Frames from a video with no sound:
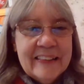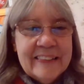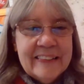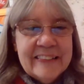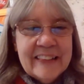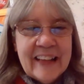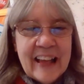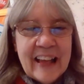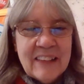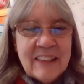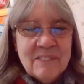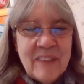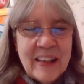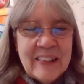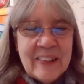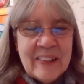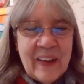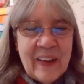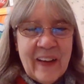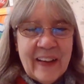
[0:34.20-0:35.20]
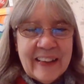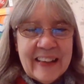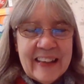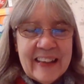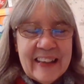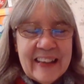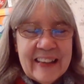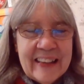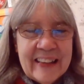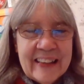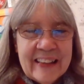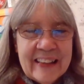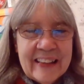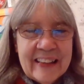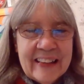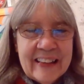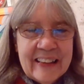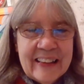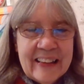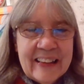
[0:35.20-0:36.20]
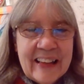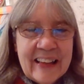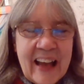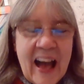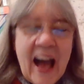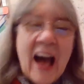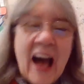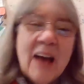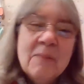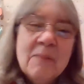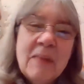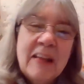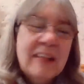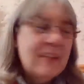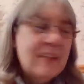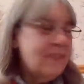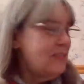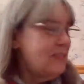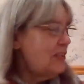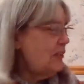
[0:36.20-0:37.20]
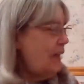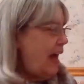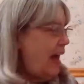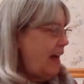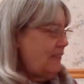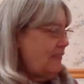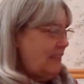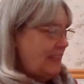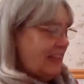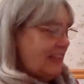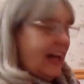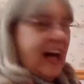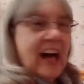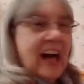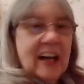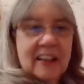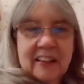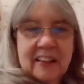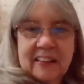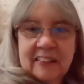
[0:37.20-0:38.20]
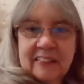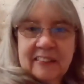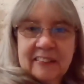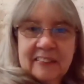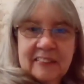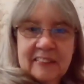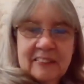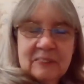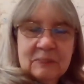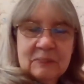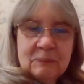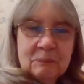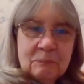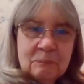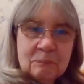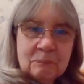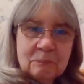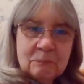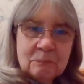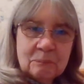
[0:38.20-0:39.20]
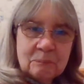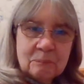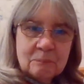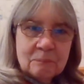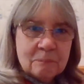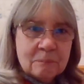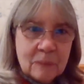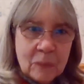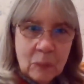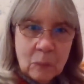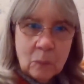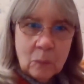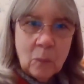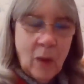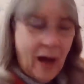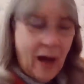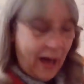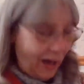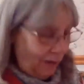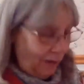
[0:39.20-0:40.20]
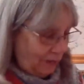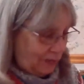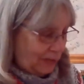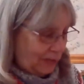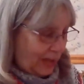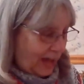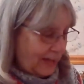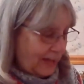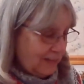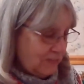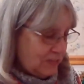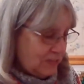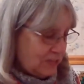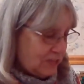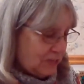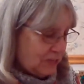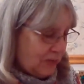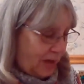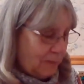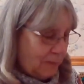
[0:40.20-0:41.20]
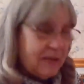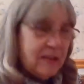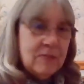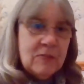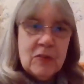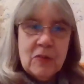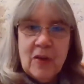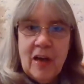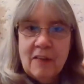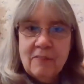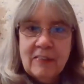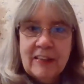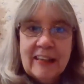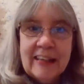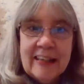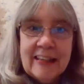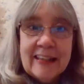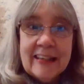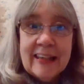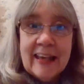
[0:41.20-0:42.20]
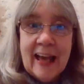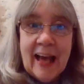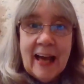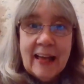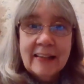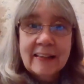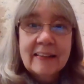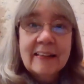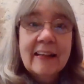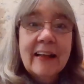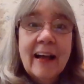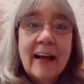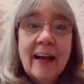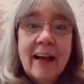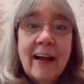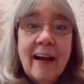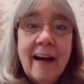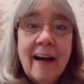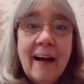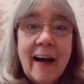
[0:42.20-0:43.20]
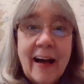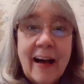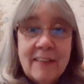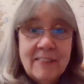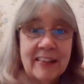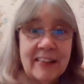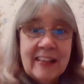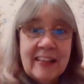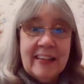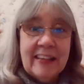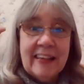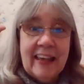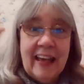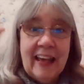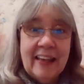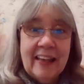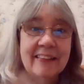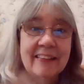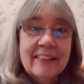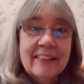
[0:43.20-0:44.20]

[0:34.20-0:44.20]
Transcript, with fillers: Do you like my doggy? How many of you have a dog? Wow, a lot of you do. How many of you have a kitty cat? I have a kitty cat.